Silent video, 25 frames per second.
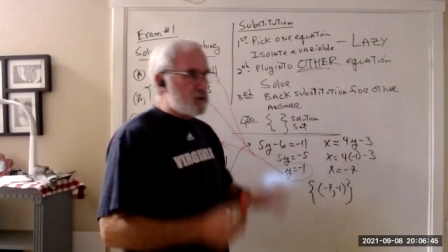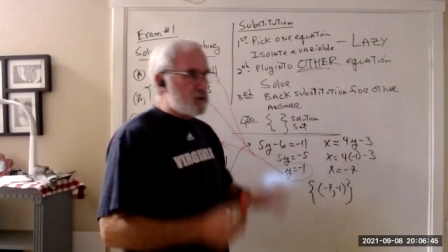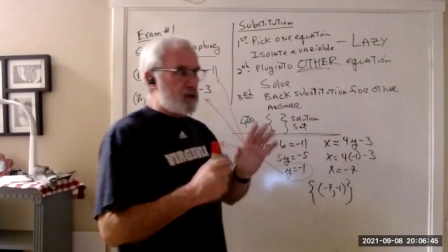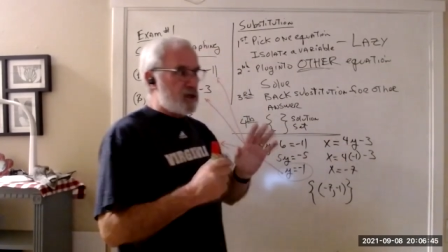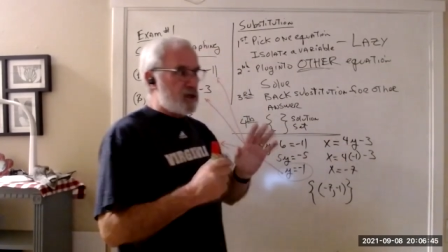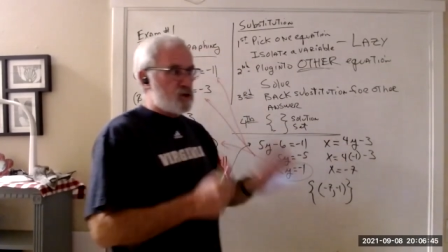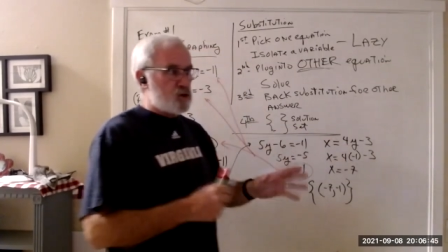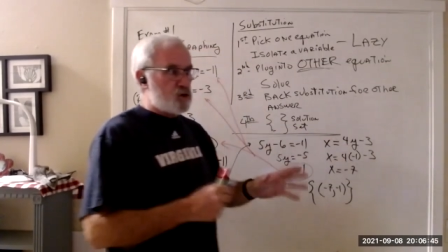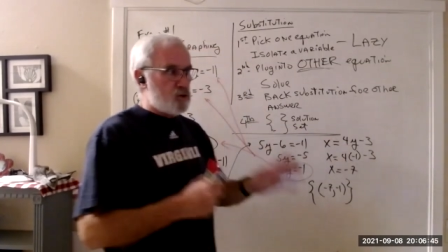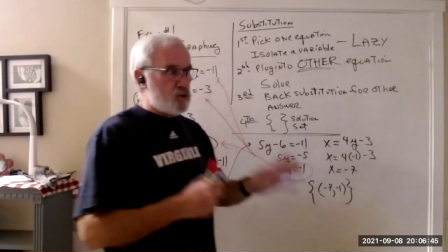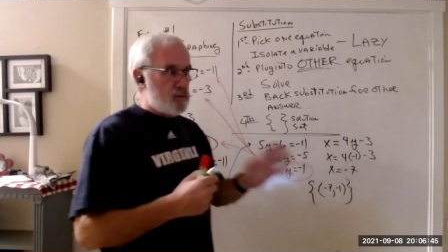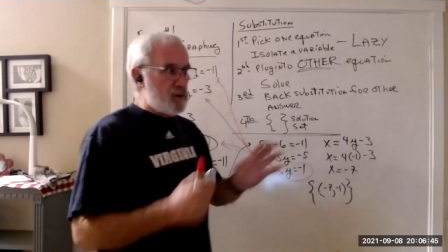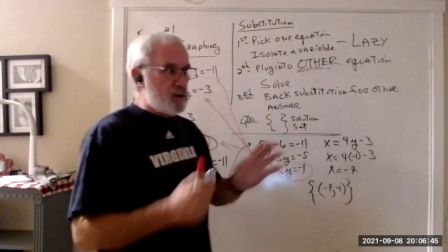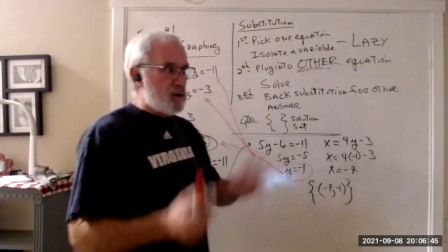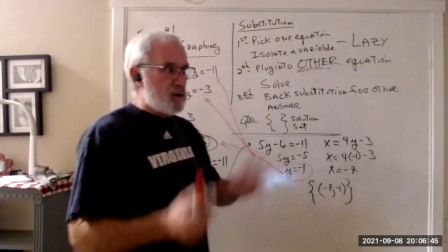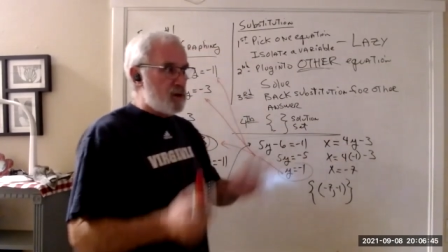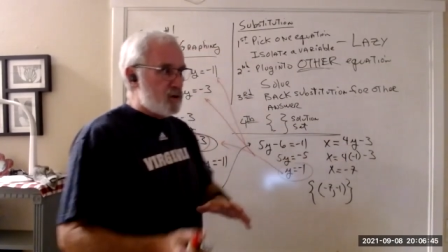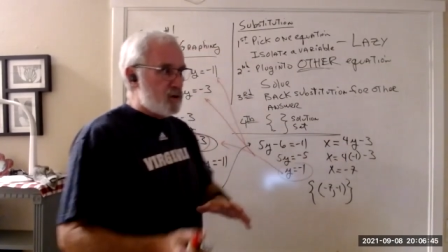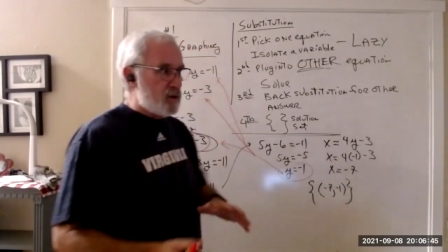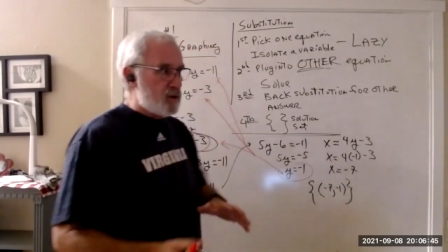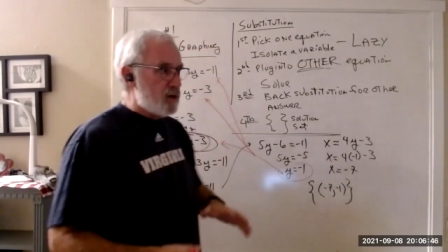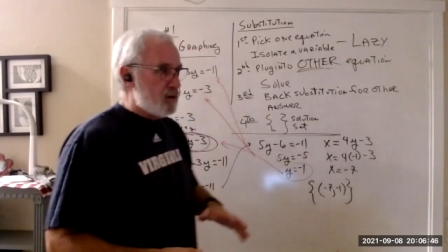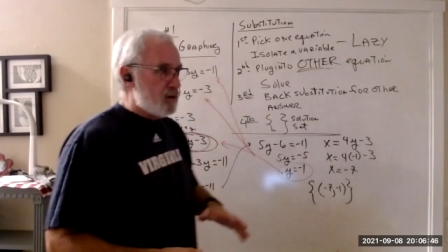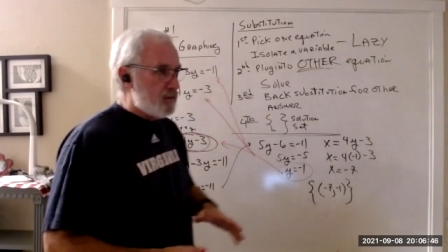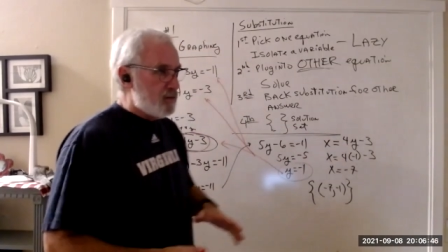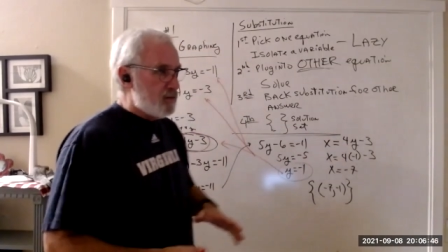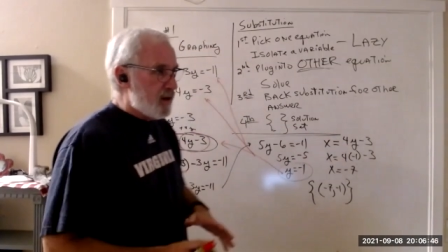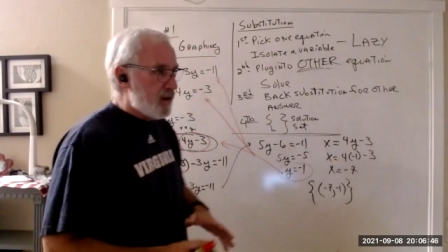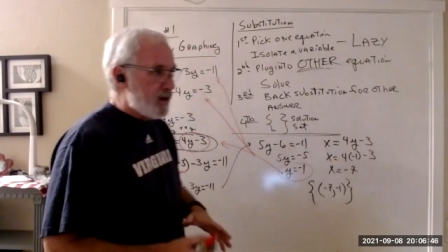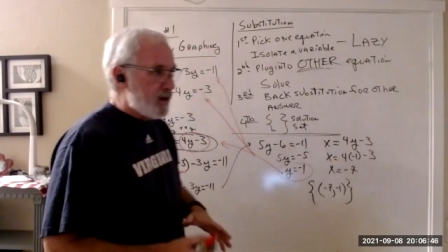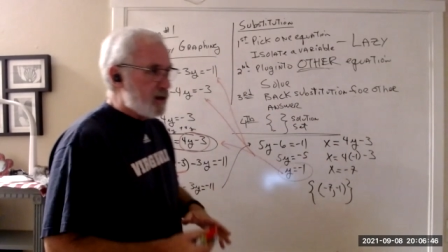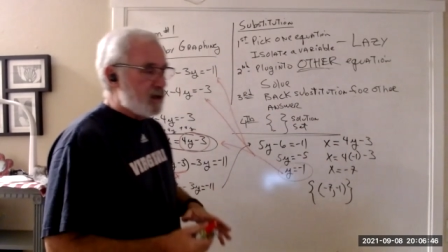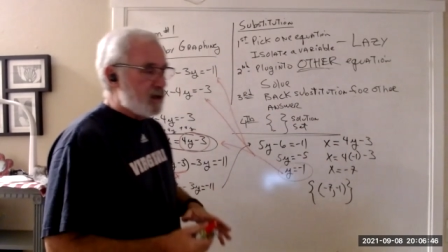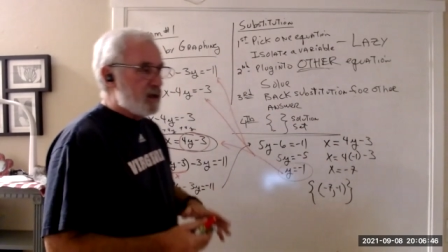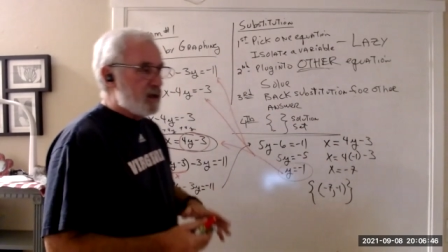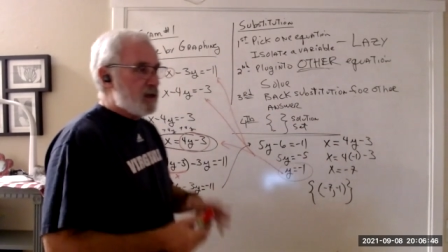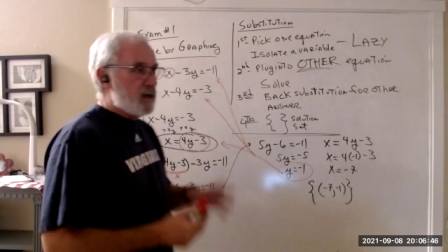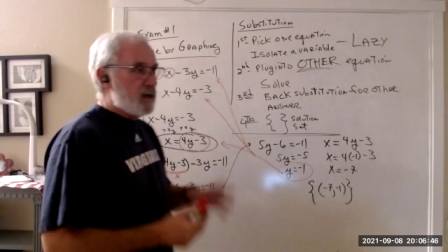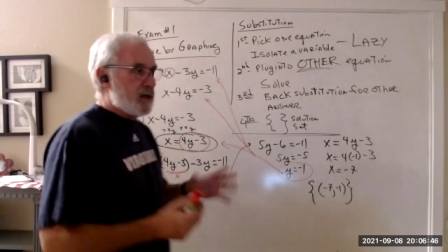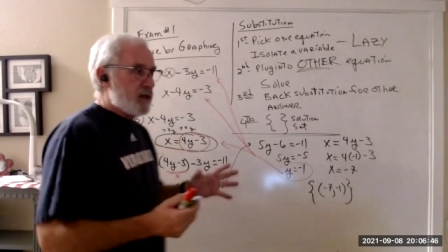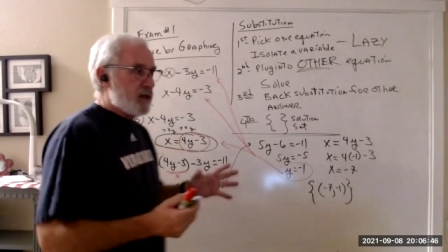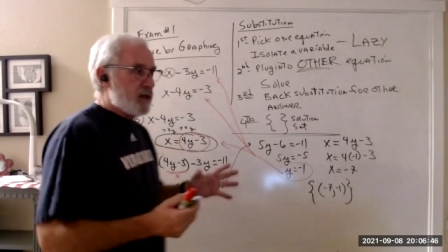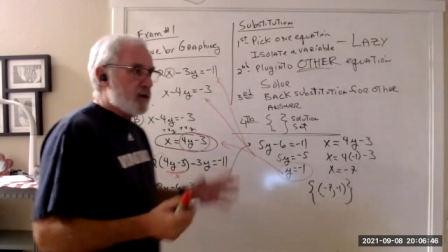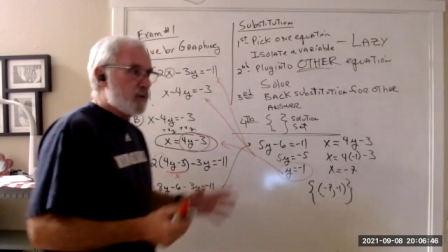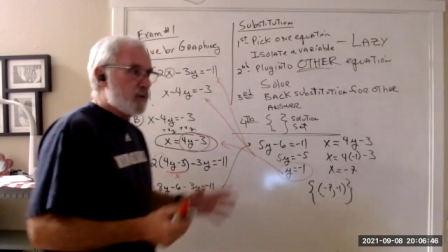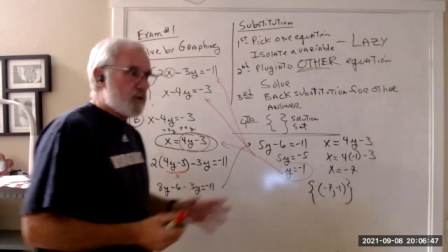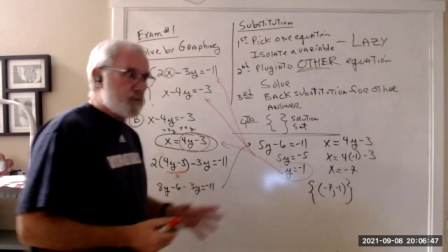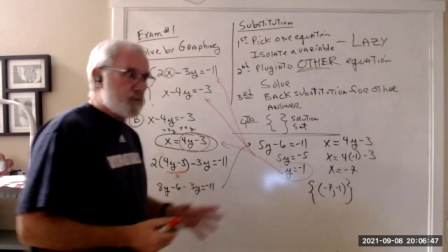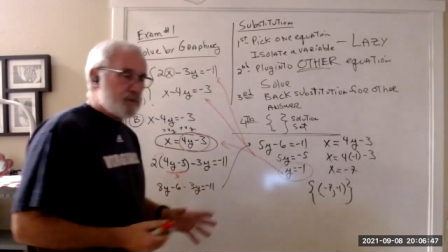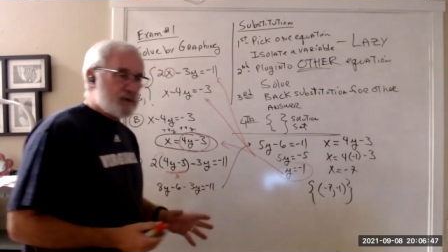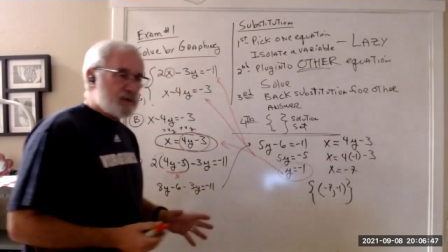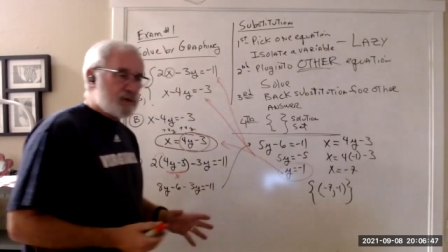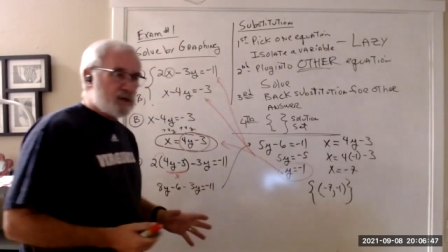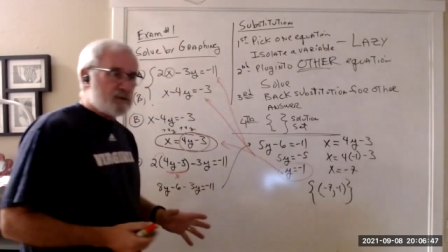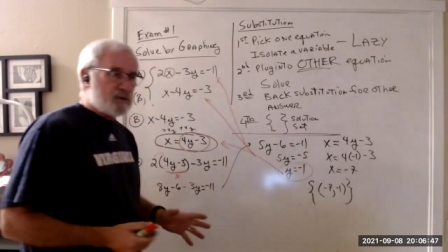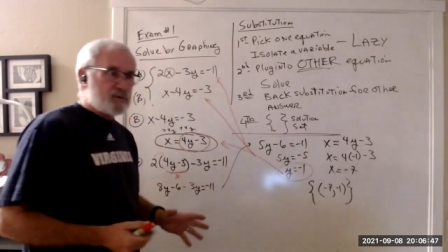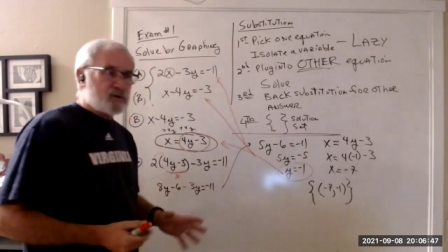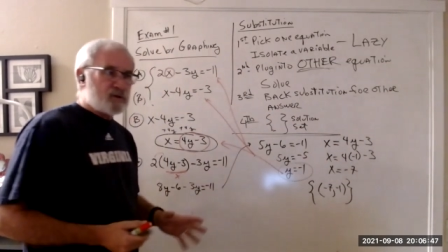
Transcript: and assuming you didn't make an arithmetic